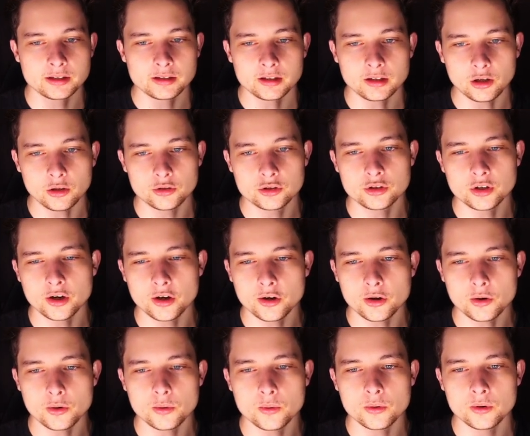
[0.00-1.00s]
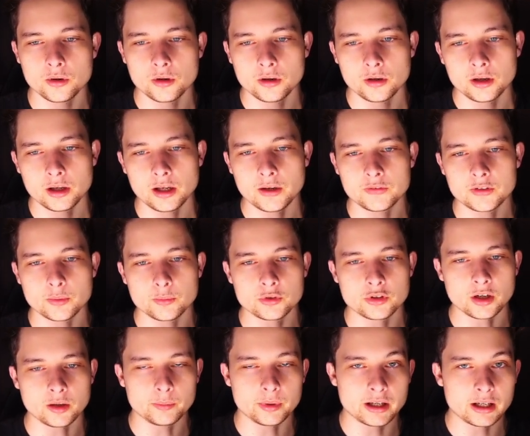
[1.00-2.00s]
It'll show if someone's
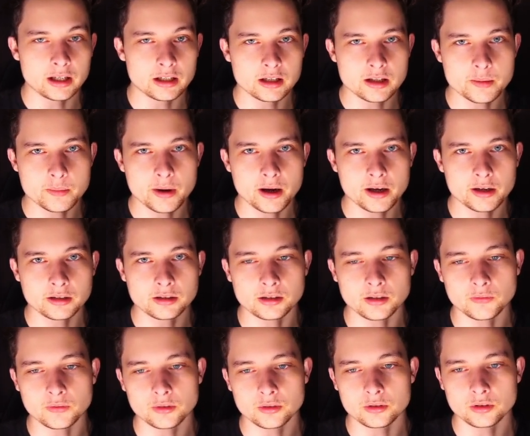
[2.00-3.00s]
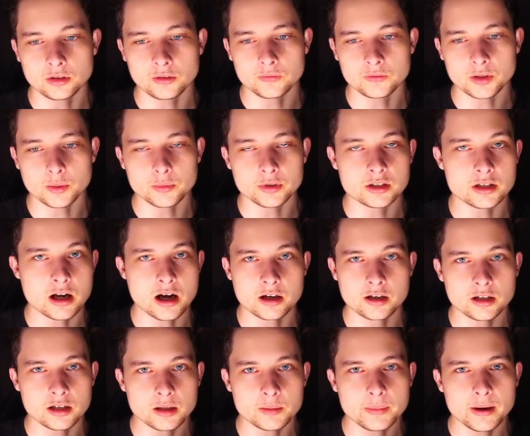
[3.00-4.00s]
trying to break into the bus, if someone's knocking
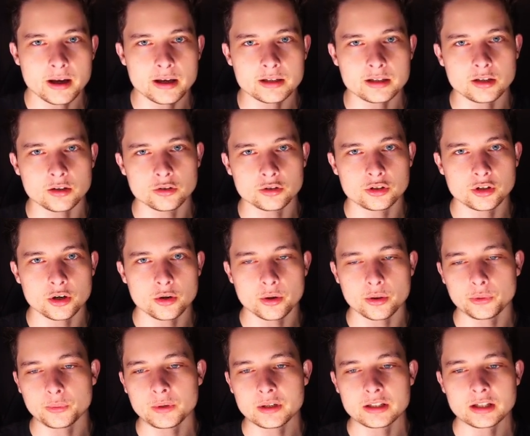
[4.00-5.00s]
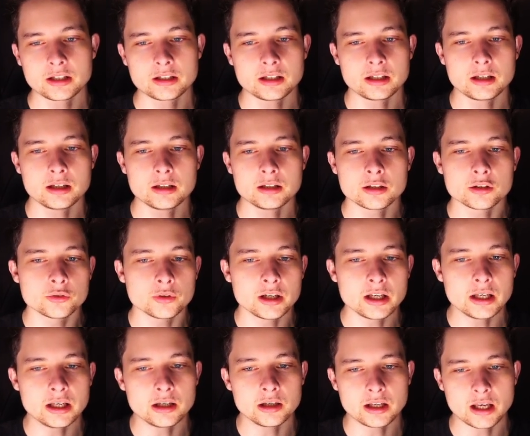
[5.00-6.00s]
on the bus. It'll show a
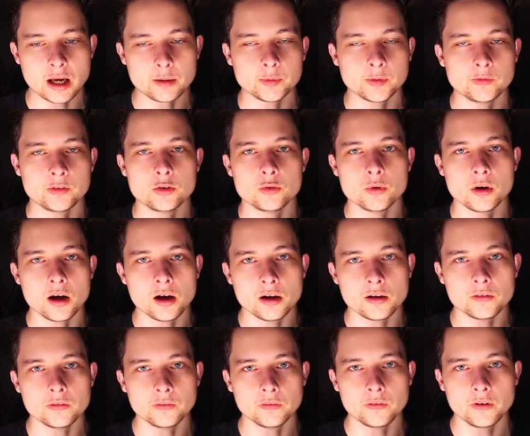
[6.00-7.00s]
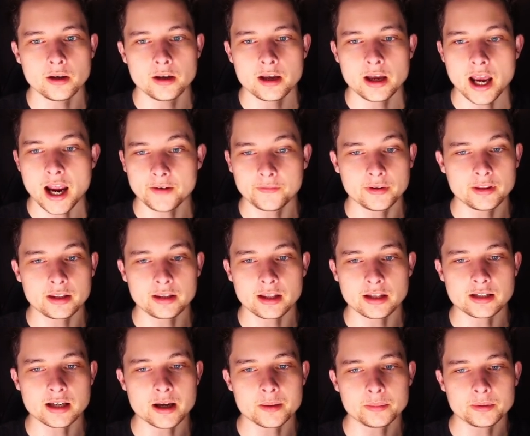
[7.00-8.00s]
360-degree camera view of everything that's
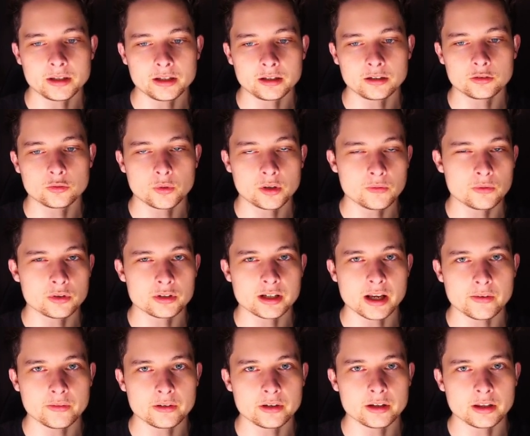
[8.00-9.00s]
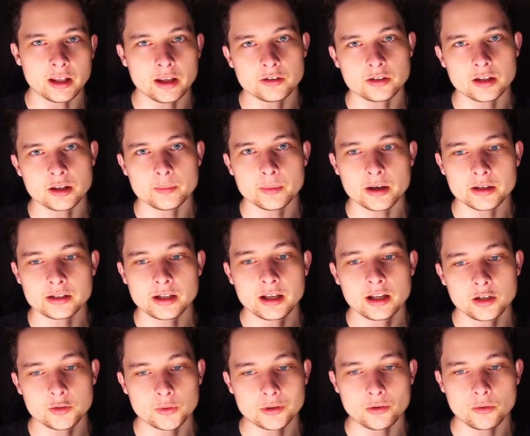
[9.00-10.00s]
happening 24/7 on the outside of the bus, and
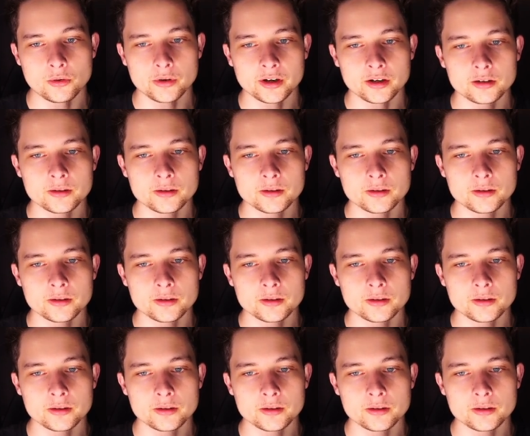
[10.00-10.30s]
it's recorded.